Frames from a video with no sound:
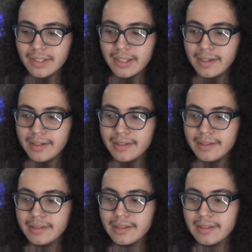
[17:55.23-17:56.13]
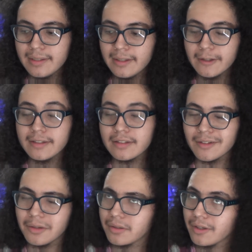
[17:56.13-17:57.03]
a,
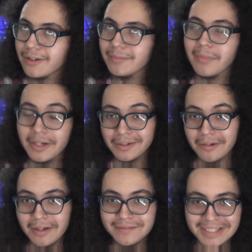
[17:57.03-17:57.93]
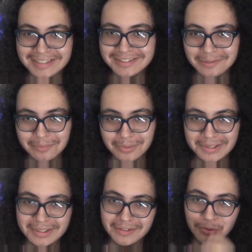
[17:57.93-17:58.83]
Minecraft
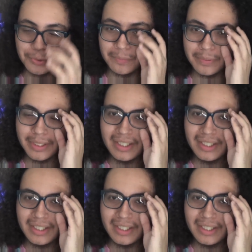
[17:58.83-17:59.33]
SMP group.